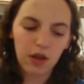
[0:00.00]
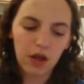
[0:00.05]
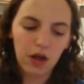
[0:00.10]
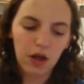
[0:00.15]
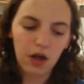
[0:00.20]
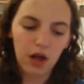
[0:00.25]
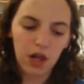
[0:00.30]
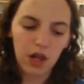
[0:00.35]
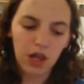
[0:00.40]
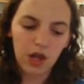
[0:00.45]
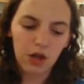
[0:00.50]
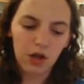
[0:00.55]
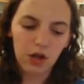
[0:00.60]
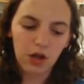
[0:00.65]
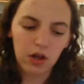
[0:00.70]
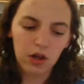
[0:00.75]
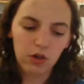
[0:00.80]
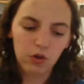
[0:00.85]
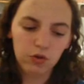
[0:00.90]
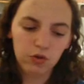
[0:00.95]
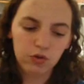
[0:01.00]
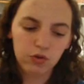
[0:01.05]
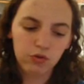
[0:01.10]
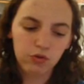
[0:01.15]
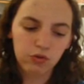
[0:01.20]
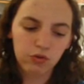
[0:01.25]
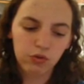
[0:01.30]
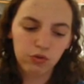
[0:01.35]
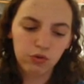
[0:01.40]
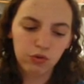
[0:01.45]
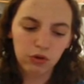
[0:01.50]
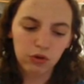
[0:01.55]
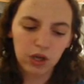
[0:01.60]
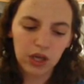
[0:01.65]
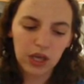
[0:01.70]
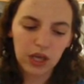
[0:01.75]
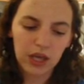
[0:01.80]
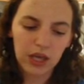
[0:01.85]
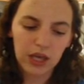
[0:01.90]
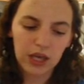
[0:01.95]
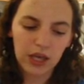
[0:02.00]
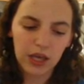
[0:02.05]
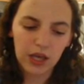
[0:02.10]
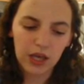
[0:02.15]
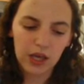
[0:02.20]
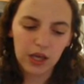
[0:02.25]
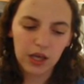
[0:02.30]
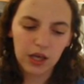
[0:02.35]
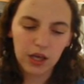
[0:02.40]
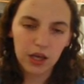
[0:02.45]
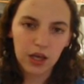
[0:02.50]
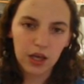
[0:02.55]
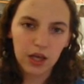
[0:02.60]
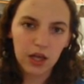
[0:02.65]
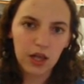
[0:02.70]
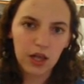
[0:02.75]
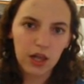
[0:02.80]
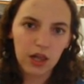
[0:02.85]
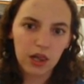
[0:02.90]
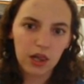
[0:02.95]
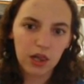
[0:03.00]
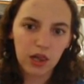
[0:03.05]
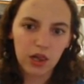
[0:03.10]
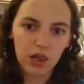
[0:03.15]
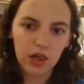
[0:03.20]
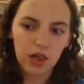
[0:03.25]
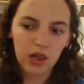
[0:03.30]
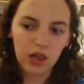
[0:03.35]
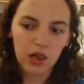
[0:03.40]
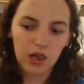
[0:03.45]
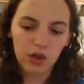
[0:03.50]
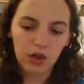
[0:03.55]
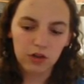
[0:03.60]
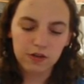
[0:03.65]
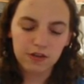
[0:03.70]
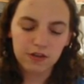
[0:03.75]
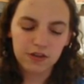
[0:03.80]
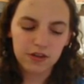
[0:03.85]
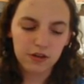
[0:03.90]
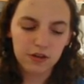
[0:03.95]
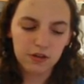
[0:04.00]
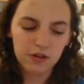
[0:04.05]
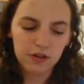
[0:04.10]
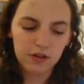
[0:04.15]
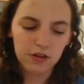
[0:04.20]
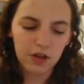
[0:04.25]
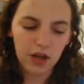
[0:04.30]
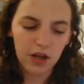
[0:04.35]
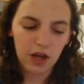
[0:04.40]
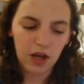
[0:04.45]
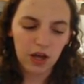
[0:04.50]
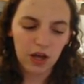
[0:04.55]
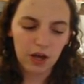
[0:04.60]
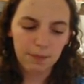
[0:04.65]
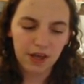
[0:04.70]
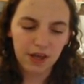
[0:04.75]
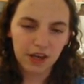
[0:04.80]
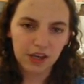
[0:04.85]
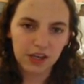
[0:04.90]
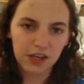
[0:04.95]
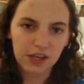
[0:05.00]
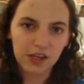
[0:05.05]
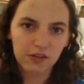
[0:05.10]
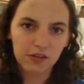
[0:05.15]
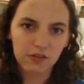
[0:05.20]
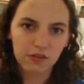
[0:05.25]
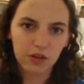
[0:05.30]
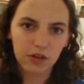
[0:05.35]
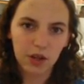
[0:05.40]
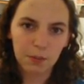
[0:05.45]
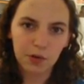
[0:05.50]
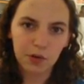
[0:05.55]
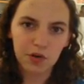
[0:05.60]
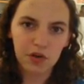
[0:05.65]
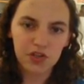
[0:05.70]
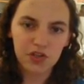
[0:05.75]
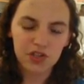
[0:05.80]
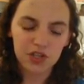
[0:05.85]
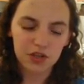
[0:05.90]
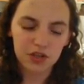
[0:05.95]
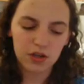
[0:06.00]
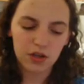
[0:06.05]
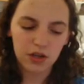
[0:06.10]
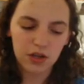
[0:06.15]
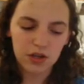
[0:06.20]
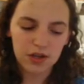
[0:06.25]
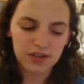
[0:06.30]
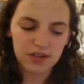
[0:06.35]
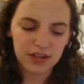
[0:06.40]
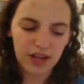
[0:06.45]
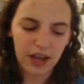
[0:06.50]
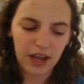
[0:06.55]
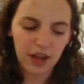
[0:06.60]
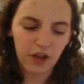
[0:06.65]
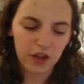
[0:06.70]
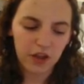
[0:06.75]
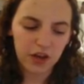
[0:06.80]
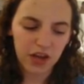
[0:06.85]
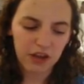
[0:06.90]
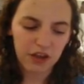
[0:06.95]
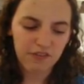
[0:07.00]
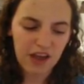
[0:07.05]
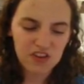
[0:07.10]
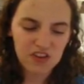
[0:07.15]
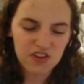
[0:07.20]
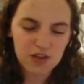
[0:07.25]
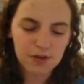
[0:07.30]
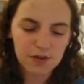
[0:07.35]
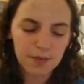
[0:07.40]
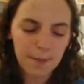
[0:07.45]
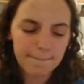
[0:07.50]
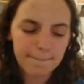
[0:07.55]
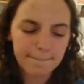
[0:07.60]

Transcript: la haute couture et le style Paris, so like Parisian style and high fashion.